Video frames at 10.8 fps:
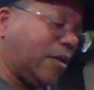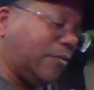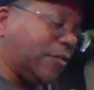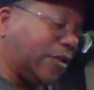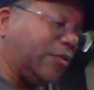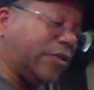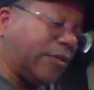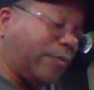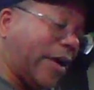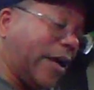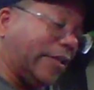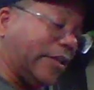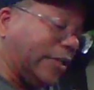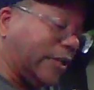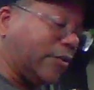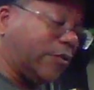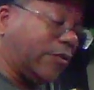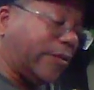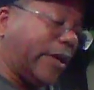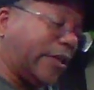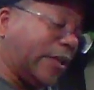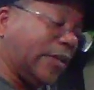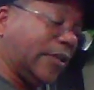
But she was surprised that dinner was ready,